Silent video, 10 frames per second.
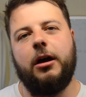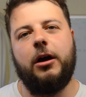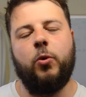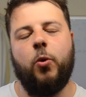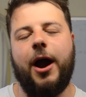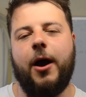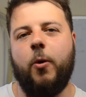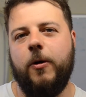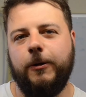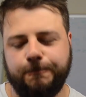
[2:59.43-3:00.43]
Oh
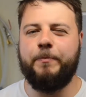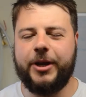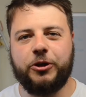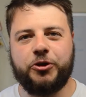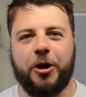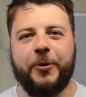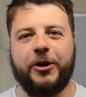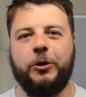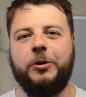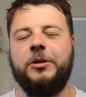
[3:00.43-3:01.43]
wow, big
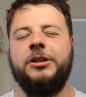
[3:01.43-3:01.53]
tropical,